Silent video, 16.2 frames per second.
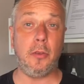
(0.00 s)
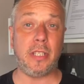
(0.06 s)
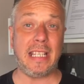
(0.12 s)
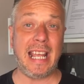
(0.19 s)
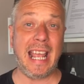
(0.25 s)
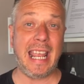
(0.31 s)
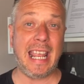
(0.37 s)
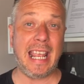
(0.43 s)

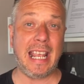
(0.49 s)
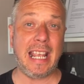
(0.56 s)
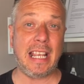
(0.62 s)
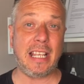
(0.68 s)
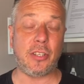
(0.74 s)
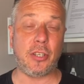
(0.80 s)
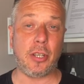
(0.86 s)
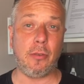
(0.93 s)
today
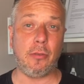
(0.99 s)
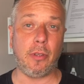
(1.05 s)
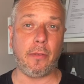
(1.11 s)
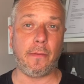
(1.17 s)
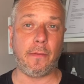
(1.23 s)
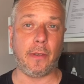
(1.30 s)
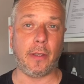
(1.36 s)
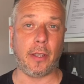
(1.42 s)
is June the
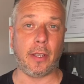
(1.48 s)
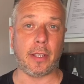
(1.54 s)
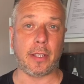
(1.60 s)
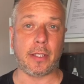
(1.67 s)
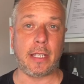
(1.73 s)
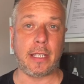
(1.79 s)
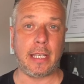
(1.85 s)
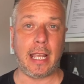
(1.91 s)

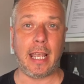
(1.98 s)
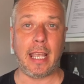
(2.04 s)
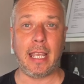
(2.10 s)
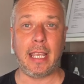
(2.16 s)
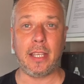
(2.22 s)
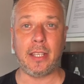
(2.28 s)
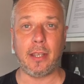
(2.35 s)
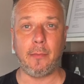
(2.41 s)
1st.
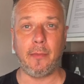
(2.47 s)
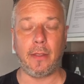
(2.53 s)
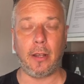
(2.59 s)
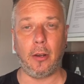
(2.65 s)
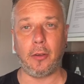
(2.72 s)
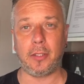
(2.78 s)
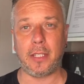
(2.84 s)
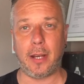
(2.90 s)
Today, some of the
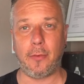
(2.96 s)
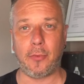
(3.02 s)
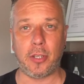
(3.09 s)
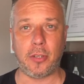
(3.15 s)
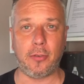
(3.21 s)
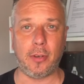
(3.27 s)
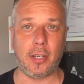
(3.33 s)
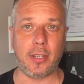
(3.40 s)
lockdown
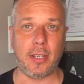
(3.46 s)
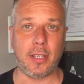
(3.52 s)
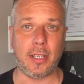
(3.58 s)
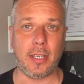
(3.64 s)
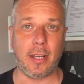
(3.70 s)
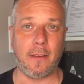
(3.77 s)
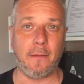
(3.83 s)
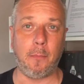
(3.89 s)
restrictions
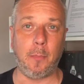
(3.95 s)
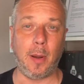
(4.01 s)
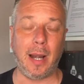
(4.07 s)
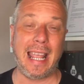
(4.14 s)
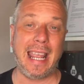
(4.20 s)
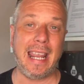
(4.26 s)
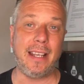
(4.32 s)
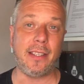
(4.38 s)
that have
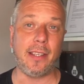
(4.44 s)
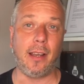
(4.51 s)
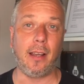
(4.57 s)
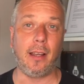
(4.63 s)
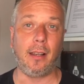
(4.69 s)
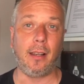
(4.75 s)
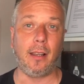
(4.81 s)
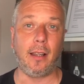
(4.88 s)
plagued
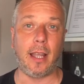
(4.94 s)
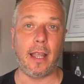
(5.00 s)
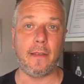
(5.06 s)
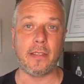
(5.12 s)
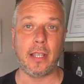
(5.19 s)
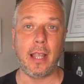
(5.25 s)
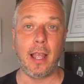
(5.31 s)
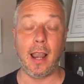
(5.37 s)
our
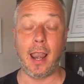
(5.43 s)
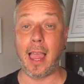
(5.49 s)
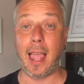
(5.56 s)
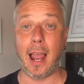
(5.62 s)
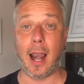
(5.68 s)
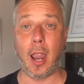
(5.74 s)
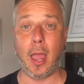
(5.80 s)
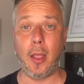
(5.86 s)
lives, let
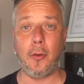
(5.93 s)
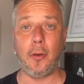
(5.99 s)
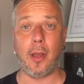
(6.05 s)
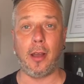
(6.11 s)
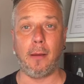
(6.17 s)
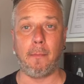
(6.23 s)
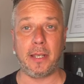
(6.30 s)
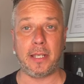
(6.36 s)
alone
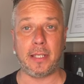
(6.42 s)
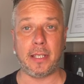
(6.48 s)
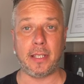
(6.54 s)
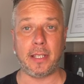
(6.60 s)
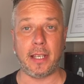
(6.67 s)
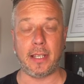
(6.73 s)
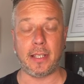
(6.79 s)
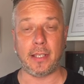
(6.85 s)
our
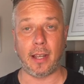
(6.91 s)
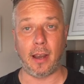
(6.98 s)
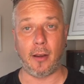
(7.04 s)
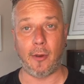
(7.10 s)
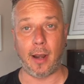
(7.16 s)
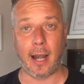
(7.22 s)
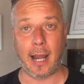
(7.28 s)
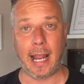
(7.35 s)
businesses, are
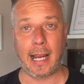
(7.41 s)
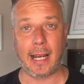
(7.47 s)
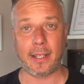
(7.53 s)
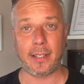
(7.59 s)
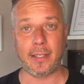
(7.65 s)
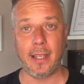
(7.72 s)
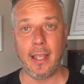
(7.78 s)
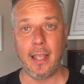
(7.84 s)

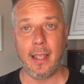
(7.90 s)
relaxed.